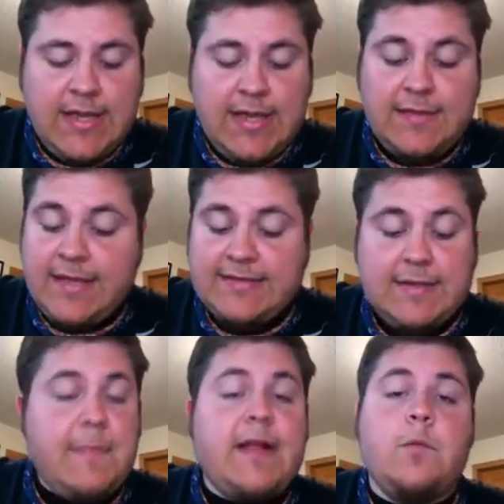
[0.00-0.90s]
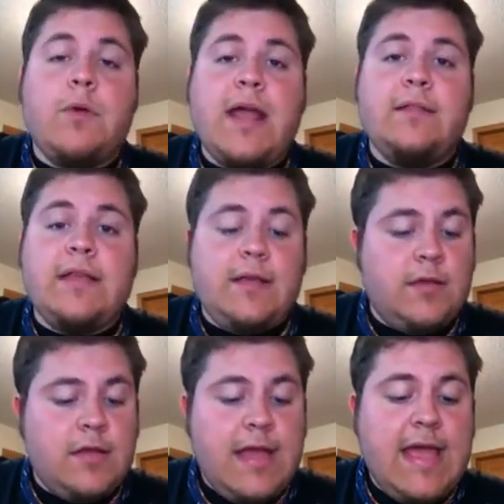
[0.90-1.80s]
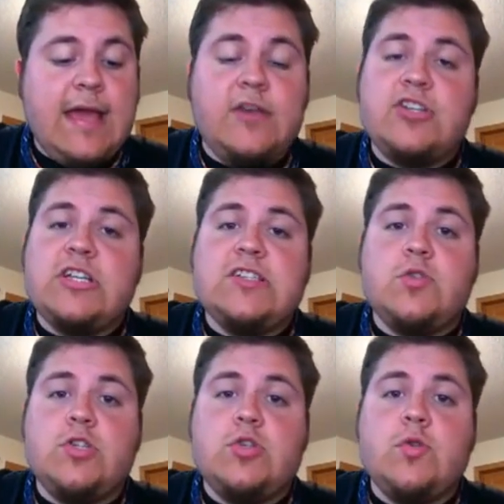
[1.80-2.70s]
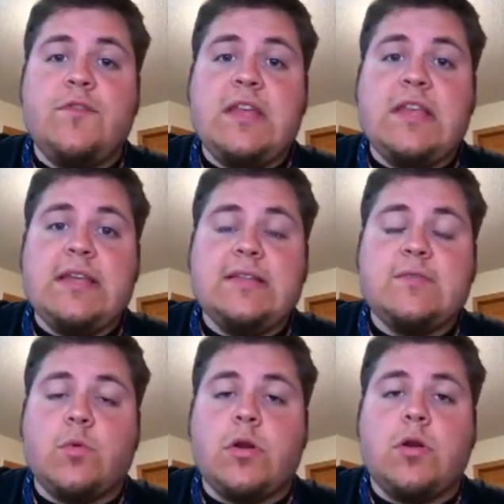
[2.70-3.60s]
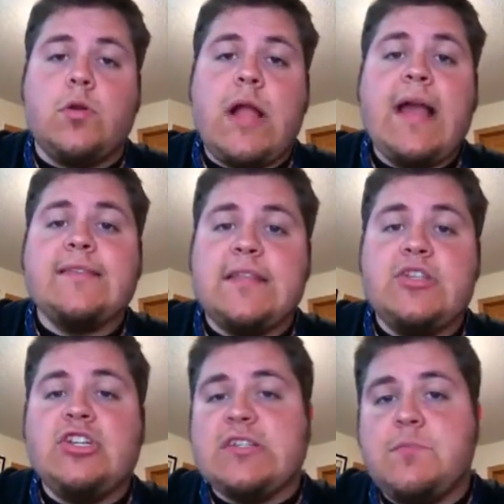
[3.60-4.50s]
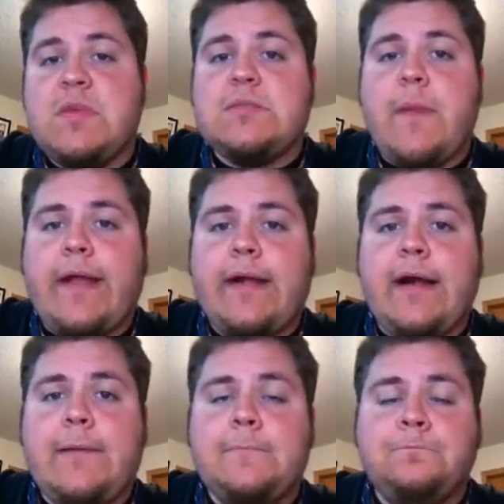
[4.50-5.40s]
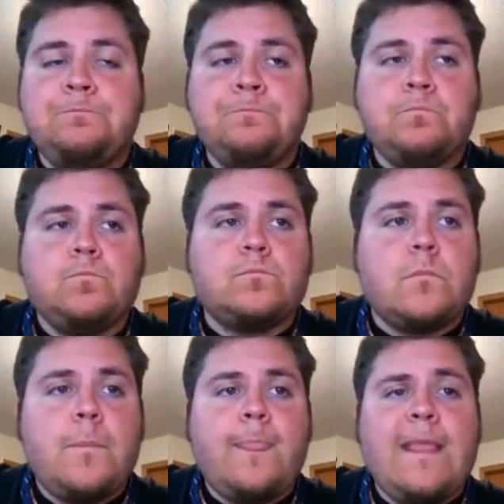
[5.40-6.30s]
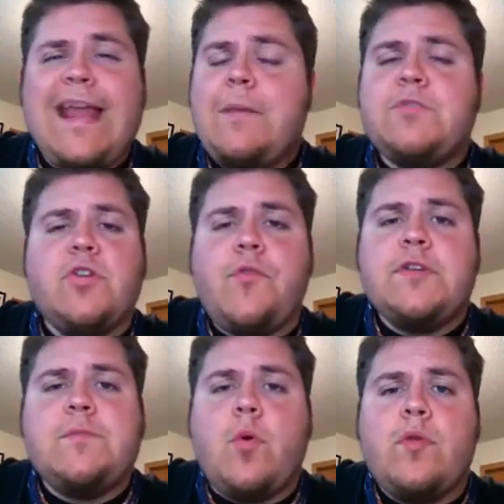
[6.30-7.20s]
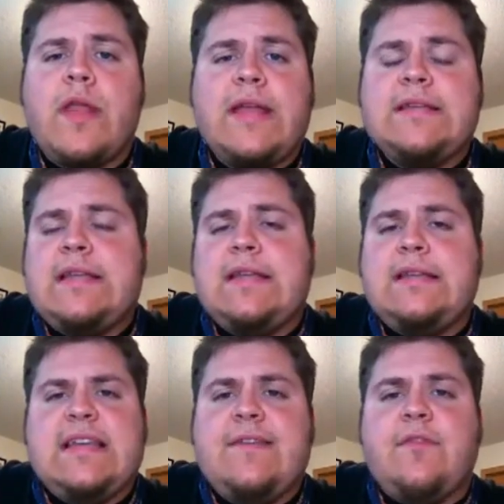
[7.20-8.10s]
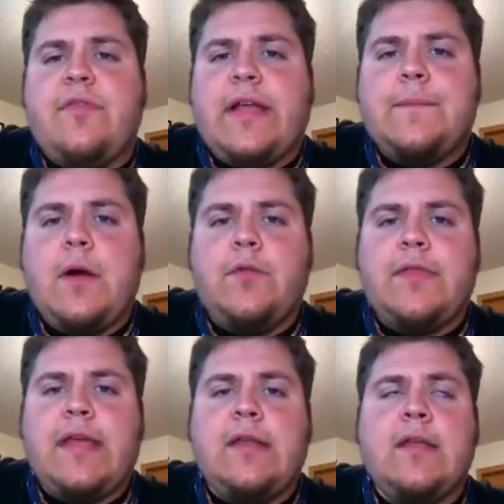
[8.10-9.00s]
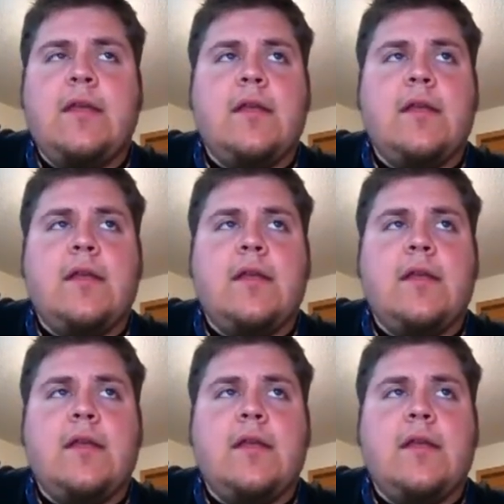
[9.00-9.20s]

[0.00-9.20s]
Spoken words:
And like I said, Michael Brantley and Shin-Soo Choo of the Indians were guys that just missed my cut. And I'm sure there's more that I didn't even think about that,